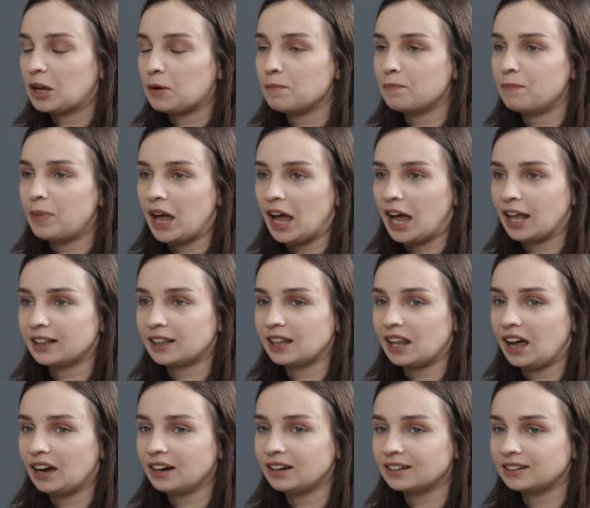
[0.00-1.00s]
bad
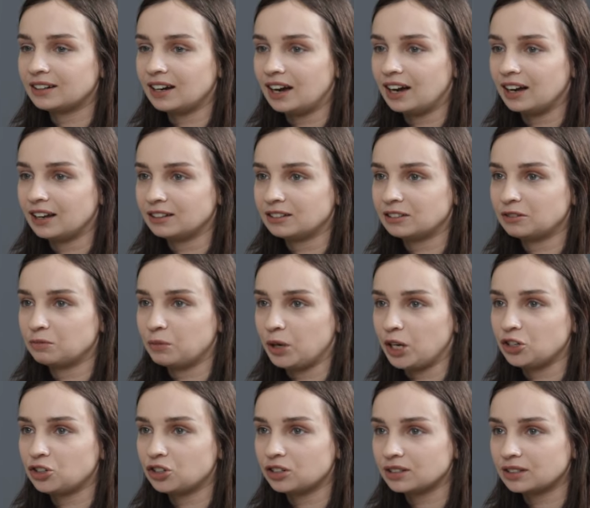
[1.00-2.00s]
luck at
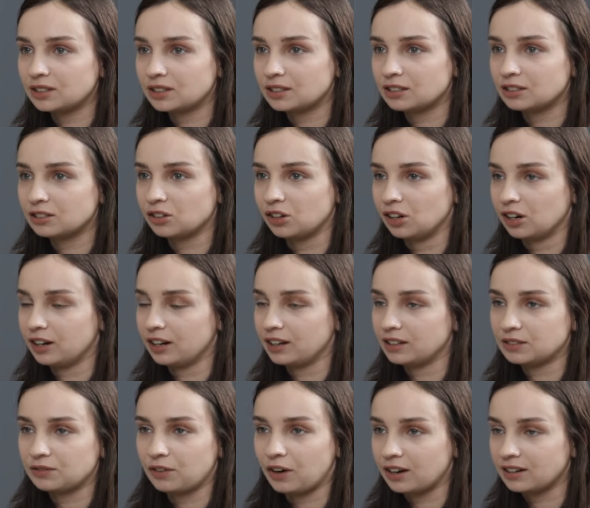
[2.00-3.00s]
majors. So
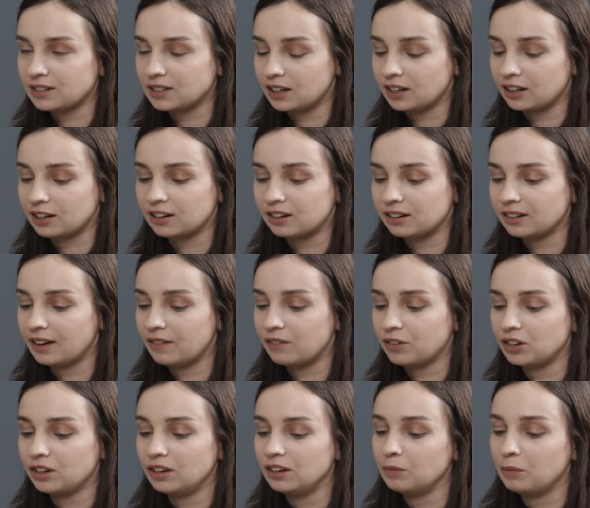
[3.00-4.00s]
as far as I heard,
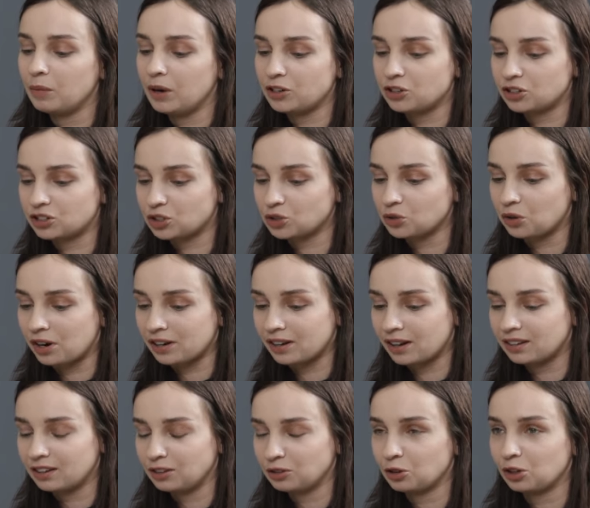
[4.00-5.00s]
every major story
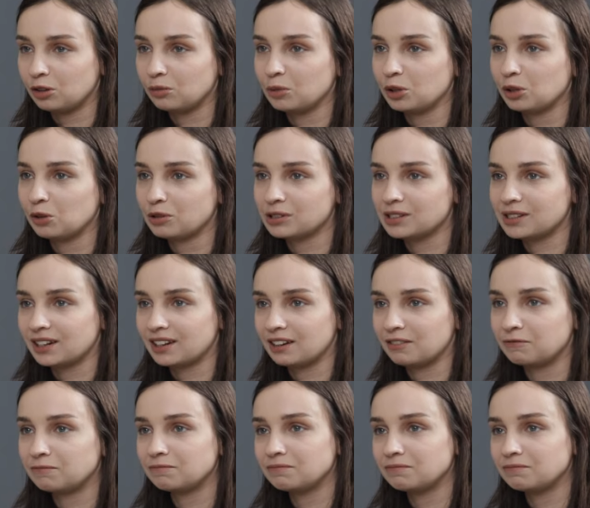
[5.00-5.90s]
that he told me looks like a